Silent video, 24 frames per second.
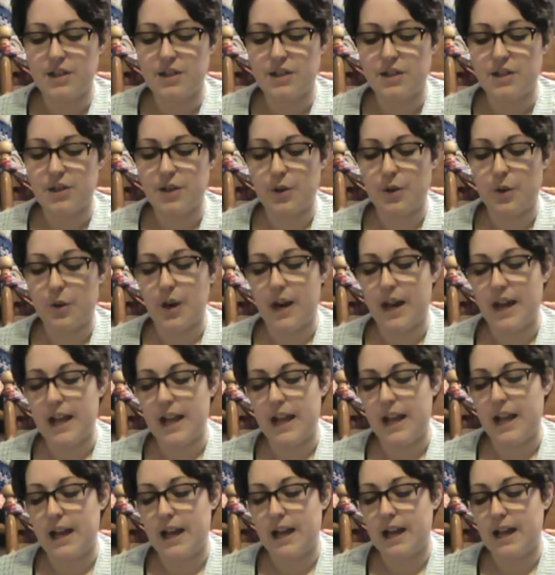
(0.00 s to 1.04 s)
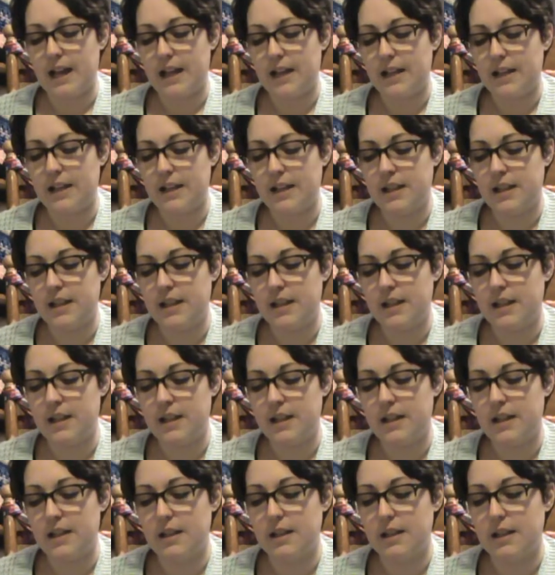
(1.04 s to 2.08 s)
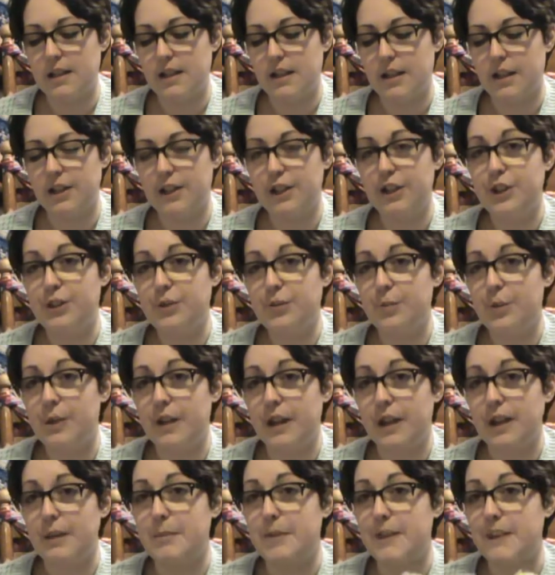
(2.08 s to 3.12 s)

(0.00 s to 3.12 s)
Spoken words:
So I had a coupon,